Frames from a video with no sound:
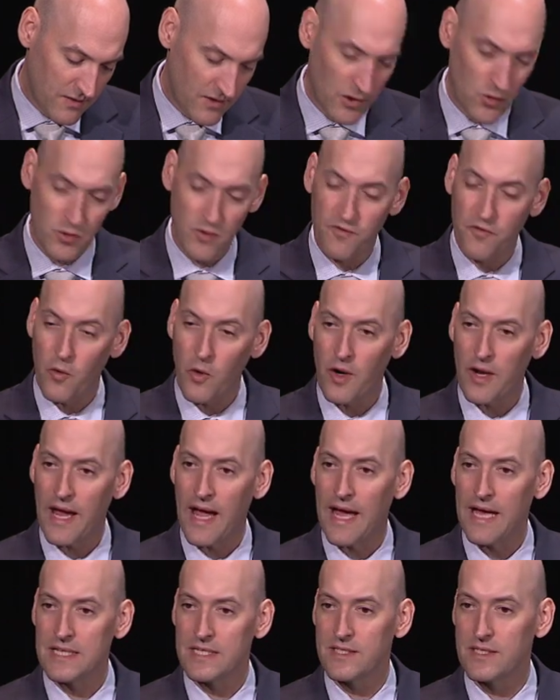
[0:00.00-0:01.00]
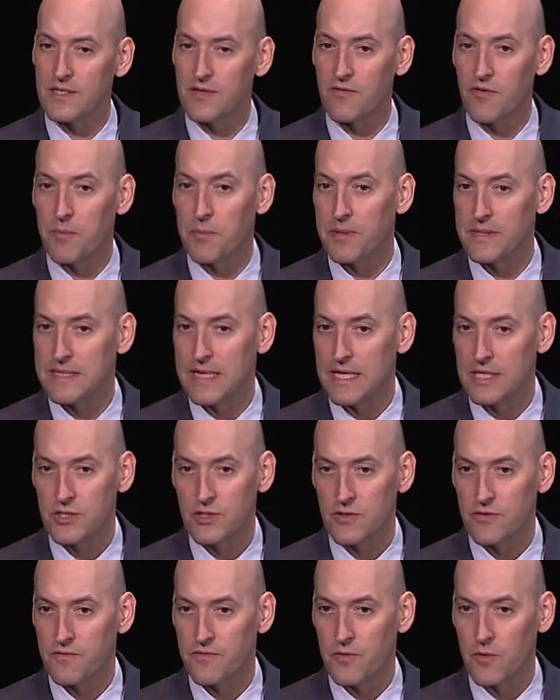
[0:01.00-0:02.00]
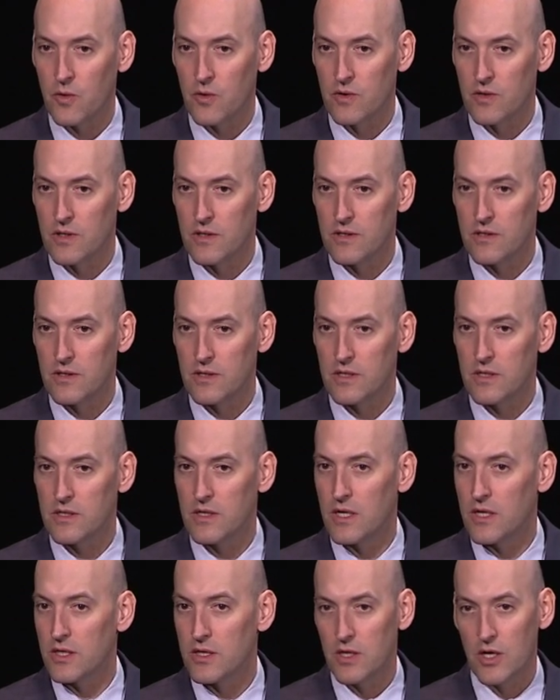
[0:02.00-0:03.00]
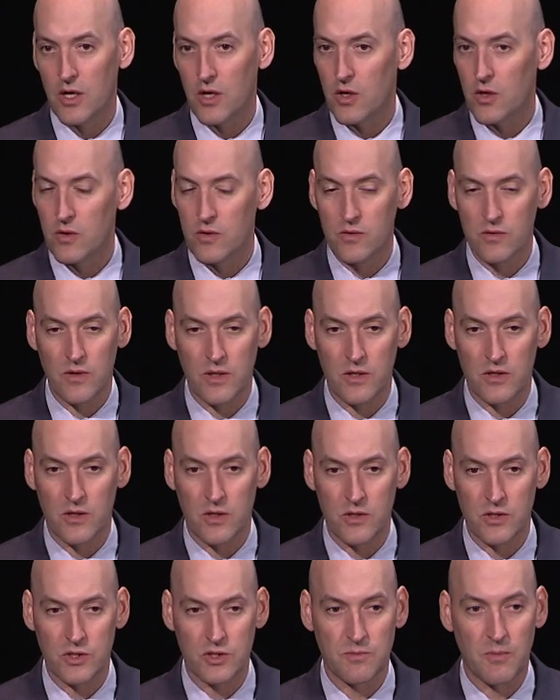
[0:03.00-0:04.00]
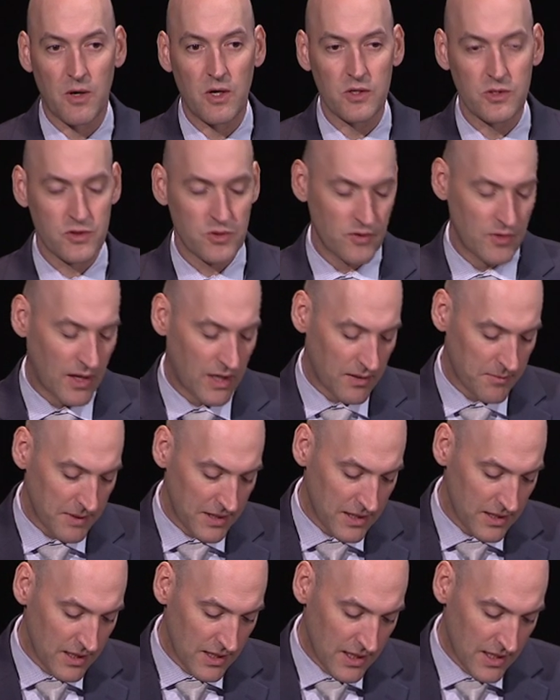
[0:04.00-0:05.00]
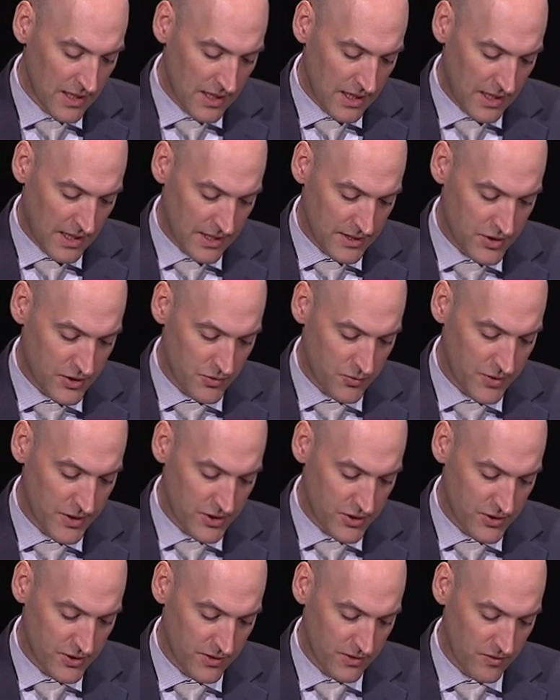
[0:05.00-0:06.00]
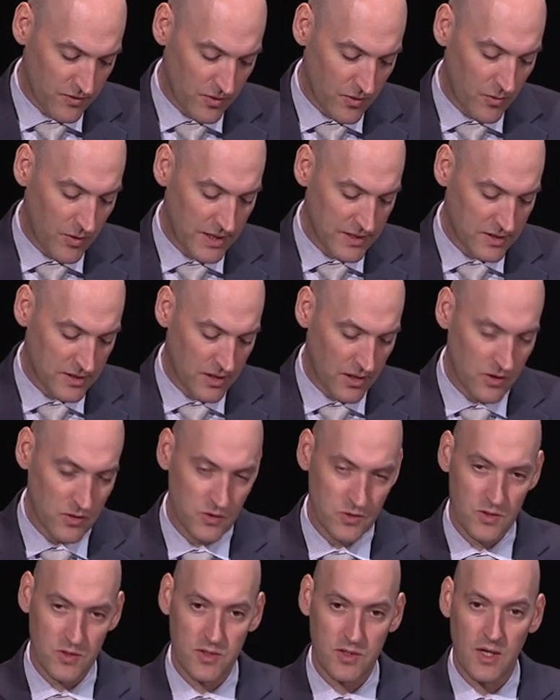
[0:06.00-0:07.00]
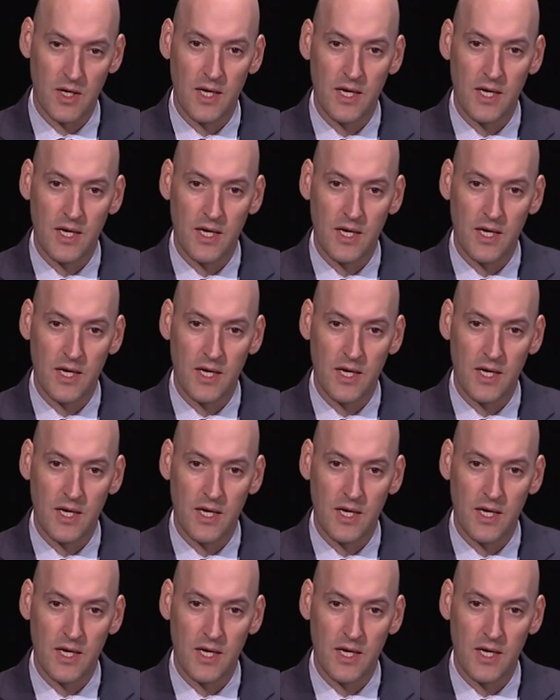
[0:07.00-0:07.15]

were forecasts of a potential for a low or small tsunami to reach the west coast.